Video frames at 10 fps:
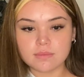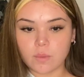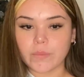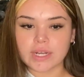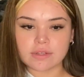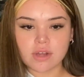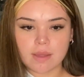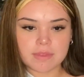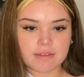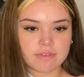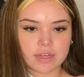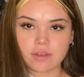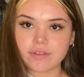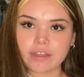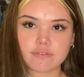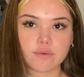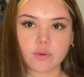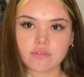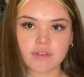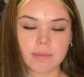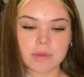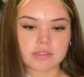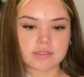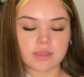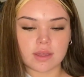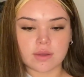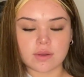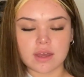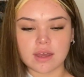when I dropped that video like 4 or 5 months ago,